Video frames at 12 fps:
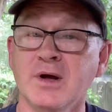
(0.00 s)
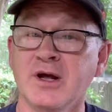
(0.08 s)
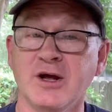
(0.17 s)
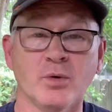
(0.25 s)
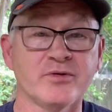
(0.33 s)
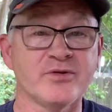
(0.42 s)

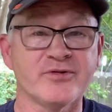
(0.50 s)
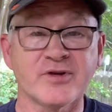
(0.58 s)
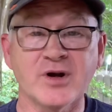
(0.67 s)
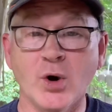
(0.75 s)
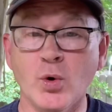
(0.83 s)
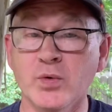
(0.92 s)
He wasn't
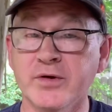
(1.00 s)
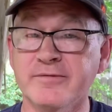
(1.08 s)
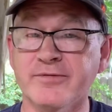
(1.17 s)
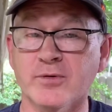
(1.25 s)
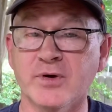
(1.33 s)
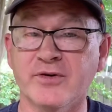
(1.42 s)
scolded
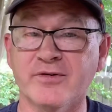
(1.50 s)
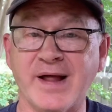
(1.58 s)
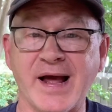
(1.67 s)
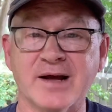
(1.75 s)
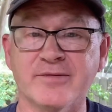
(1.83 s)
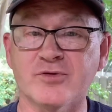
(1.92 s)
for his
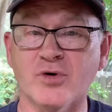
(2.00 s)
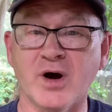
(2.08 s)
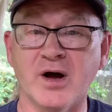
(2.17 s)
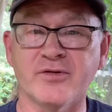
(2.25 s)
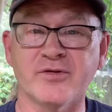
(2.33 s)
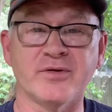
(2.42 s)
lack of
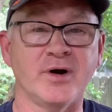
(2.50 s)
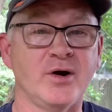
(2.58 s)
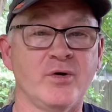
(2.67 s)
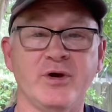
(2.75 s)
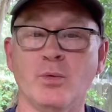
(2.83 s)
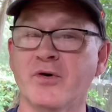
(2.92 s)
trust.
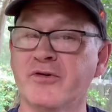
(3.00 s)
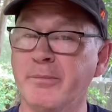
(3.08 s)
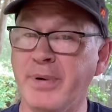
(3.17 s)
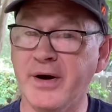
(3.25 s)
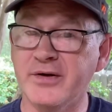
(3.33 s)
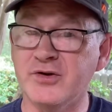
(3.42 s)
No, he wasn't
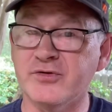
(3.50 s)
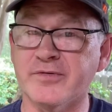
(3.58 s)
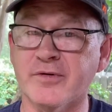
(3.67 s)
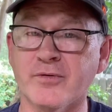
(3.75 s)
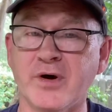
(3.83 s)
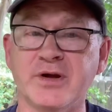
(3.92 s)
punished
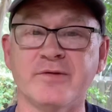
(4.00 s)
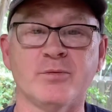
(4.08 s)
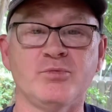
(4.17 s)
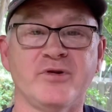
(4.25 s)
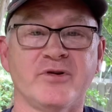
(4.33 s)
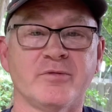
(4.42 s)
for running
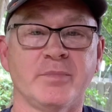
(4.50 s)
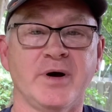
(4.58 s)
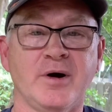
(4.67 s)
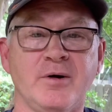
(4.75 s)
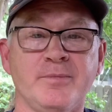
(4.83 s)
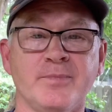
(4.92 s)
from
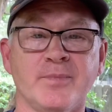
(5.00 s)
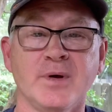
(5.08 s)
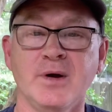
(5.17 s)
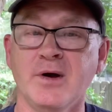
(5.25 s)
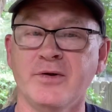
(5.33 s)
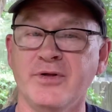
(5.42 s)
Jezebel.
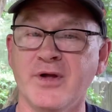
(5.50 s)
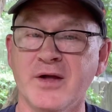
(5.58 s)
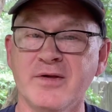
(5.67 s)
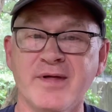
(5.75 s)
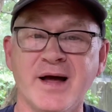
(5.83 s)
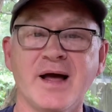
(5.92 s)
None
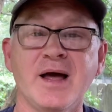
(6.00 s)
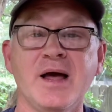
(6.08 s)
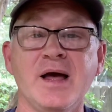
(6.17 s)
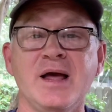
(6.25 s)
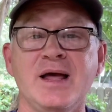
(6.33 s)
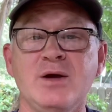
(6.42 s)
of that.
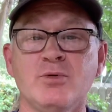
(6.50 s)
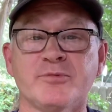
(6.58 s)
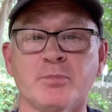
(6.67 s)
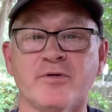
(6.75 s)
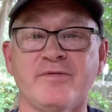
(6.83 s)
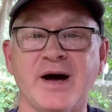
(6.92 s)
He was
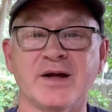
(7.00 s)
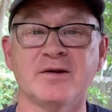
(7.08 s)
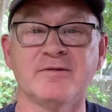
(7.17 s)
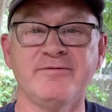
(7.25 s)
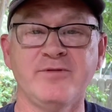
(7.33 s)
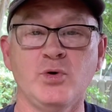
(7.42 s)

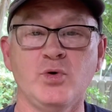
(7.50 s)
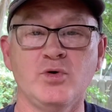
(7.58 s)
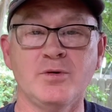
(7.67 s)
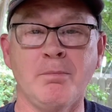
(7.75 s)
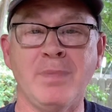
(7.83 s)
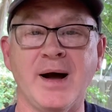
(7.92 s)
provided
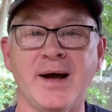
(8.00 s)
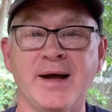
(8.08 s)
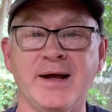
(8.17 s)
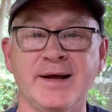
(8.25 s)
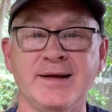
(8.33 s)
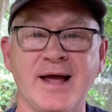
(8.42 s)
food
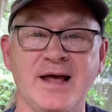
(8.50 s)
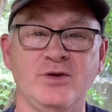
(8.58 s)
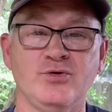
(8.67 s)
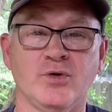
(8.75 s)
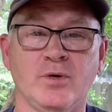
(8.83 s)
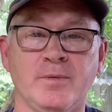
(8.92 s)
by an
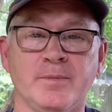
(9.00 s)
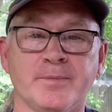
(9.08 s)
angel.